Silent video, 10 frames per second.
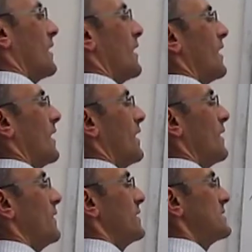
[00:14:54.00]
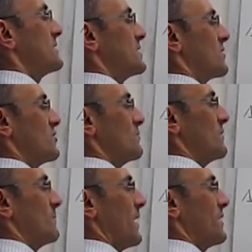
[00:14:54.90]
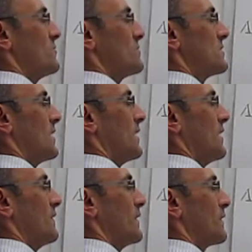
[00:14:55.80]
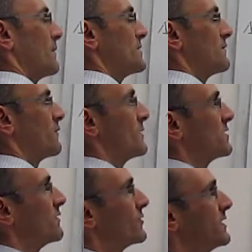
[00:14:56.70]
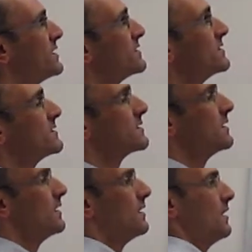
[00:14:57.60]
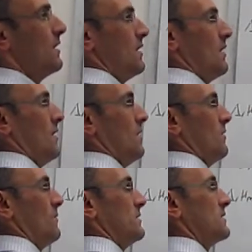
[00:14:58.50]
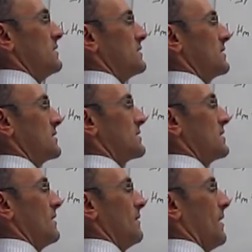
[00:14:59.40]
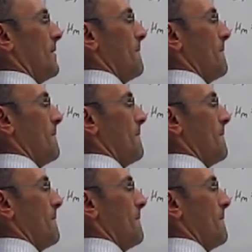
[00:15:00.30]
uh, this is going to be minus uh, the enthalpies of formation of reagents, which is just uh,